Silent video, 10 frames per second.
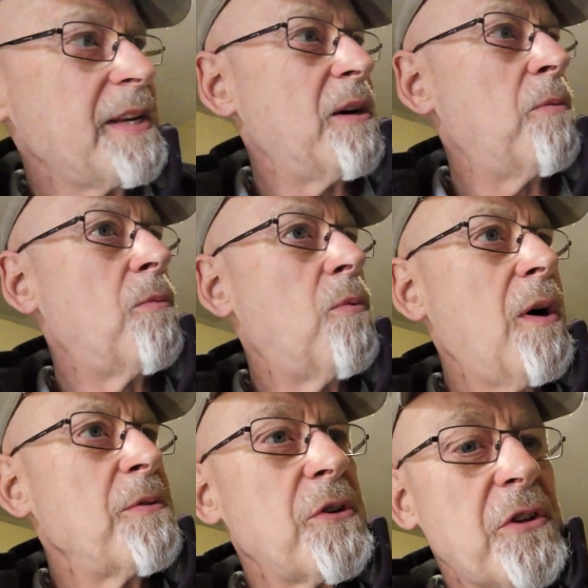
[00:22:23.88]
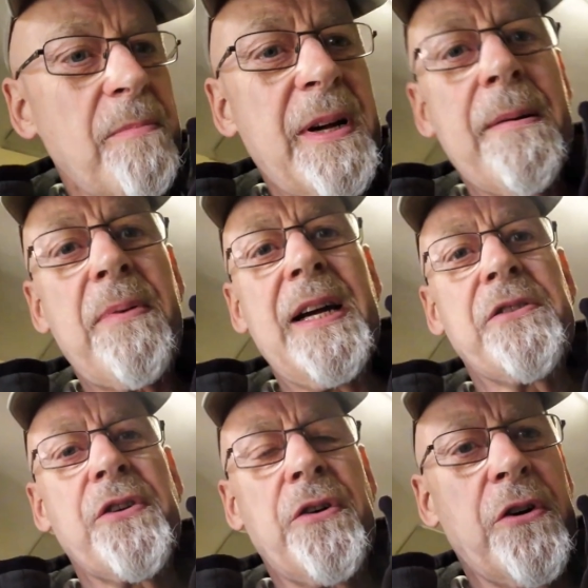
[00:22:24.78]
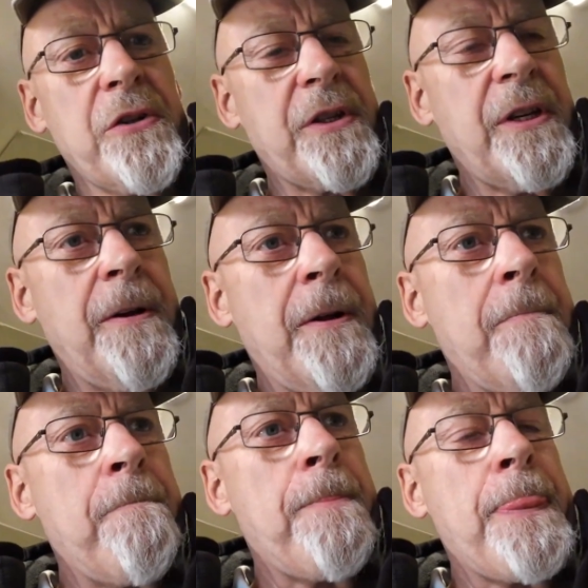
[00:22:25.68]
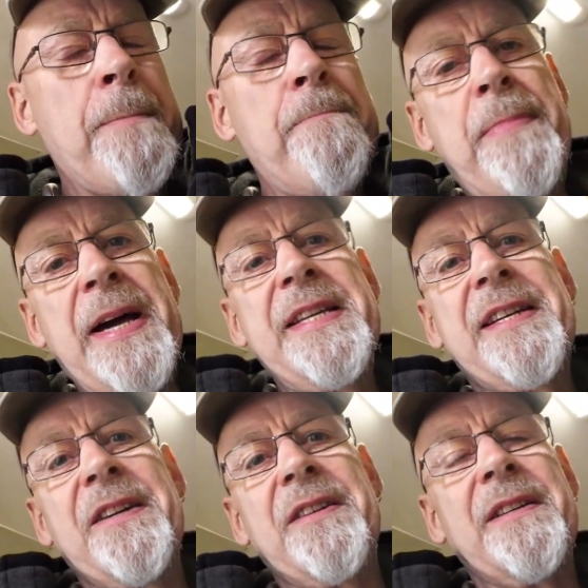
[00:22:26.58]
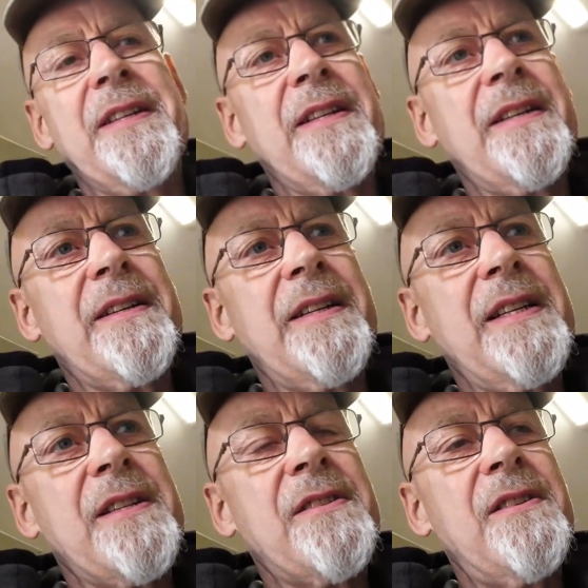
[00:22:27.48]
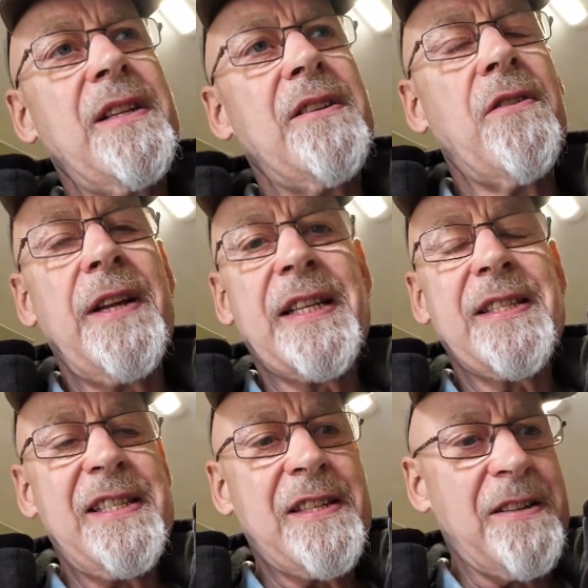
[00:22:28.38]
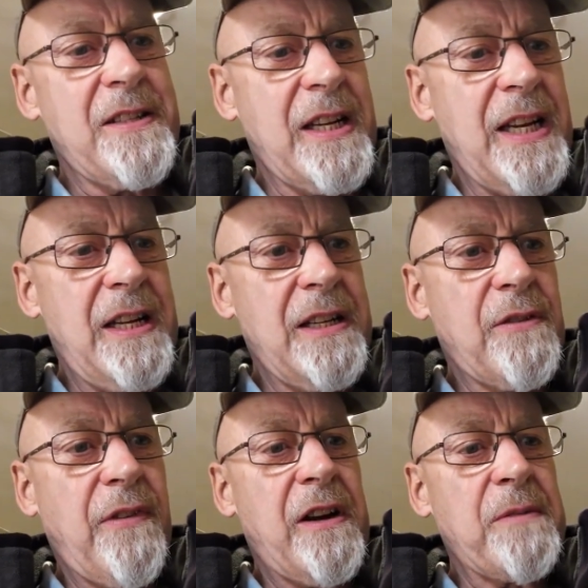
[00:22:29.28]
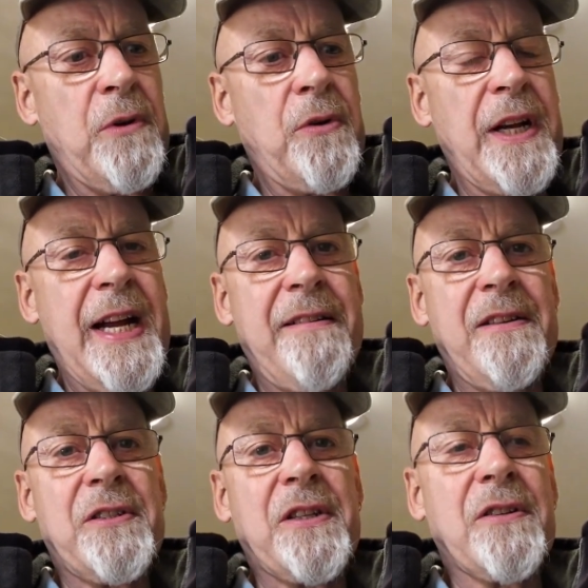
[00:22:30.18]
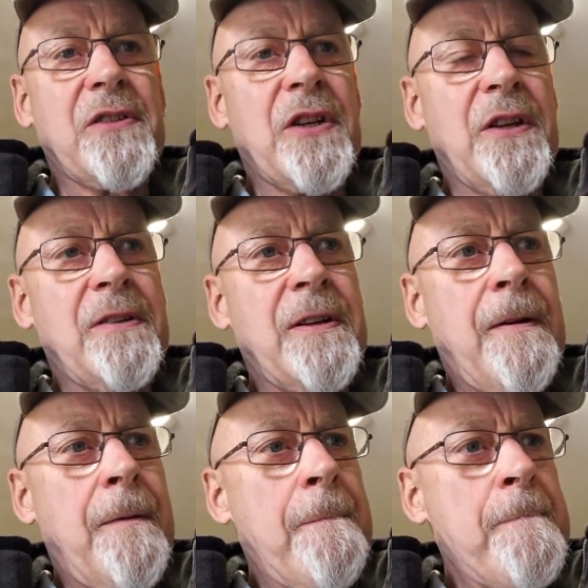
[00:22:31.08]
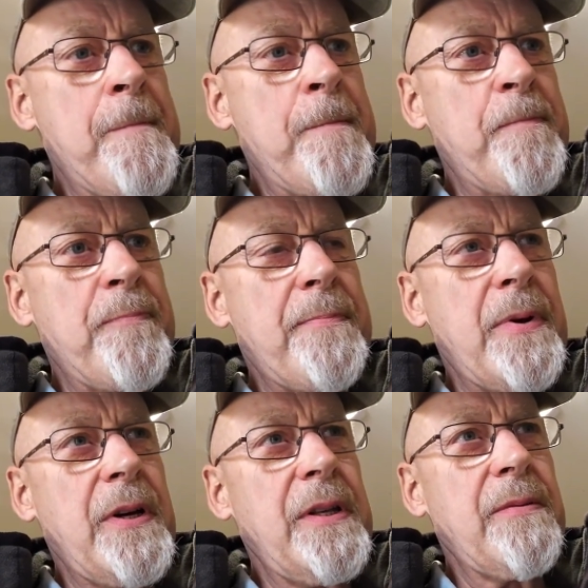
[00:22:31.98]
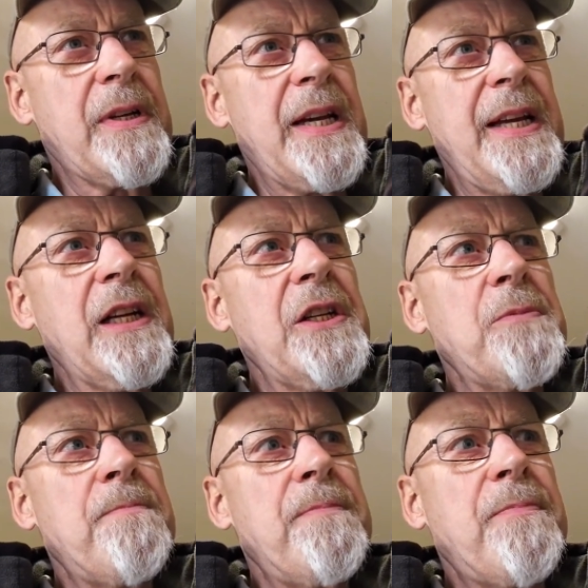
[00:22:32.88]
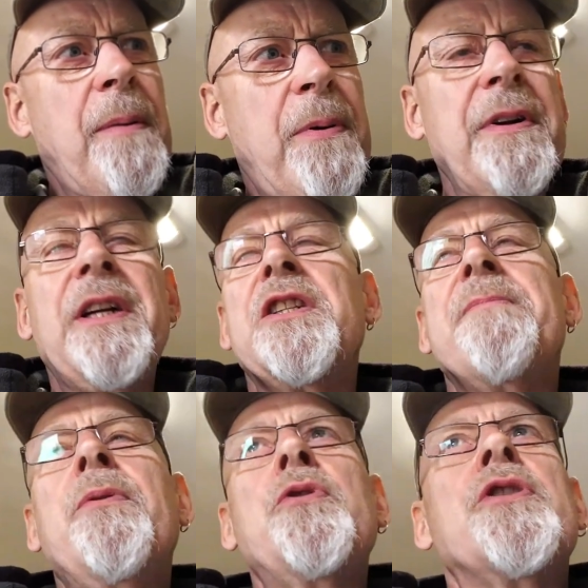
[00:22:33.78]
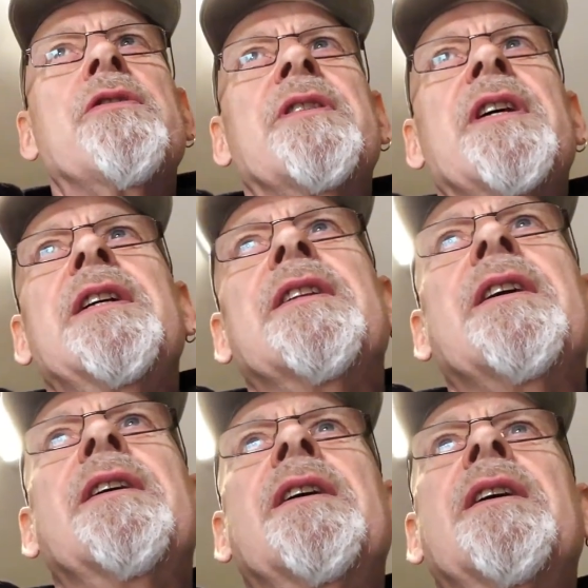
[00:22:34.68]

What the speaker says: Now, while we're talking about brown sauce, bacon is nearly non-existent here as far as Bulgarians concerned. But we get proper English butcher at the there.